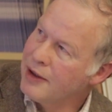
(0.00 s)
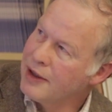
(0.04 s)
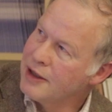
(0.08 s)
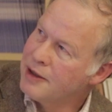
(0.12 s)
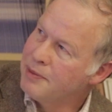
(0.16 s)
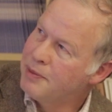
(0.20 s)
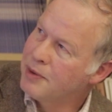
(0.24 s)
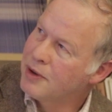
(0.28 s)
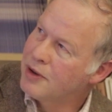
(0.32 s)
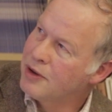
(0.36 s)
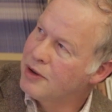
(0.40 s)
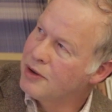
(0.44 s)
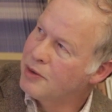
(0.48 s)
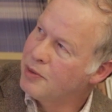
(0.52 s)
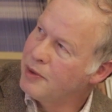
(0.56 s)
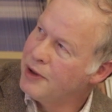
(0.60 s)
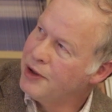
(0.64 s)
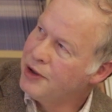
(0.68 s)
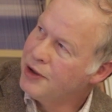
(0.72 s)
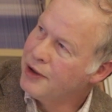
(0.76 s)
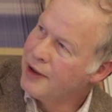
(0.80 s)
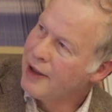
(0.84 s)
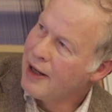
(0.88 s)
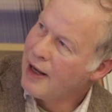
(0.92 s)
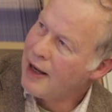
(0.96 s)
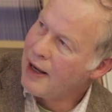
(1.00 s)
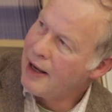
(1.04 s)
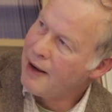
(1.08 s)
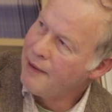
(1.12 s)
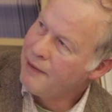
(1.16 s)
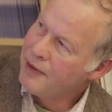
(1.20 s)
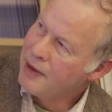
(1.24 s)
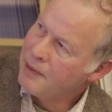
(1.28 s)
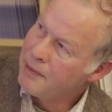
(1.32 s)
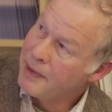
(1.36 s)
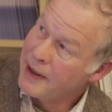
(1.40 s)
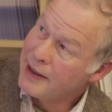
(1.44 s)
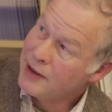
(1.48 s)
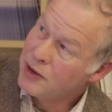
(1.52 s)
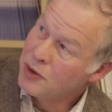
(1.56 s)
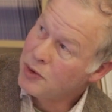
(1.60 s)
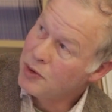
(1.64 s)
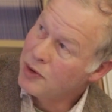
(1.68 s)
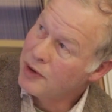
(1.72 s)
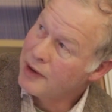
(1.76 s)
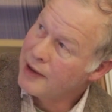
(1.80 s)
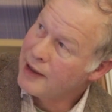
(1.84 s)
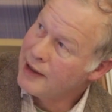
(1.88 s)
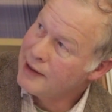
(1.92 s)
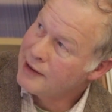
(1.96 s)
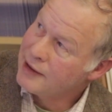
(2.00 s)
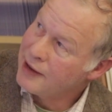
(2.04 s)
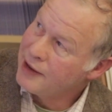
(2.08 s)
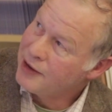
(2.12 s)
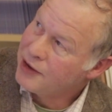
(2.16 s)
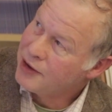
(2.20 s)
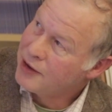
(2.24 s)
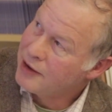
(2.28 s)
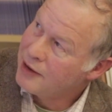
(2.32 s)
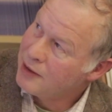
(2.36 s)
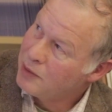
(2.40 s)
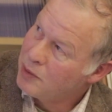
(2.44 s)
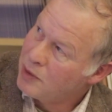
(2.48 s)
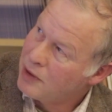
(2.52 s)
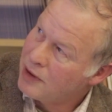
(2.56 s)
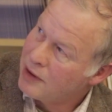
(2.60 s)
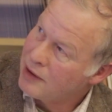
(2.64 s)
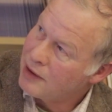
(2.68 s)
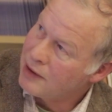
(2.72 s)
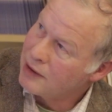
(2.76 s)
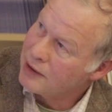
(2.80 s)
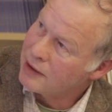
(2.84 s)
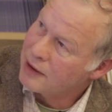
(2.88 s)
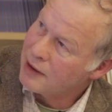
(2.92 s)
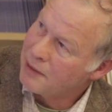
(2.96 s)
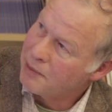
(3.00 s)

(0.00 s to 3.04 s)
this because we should have the best organization in the world.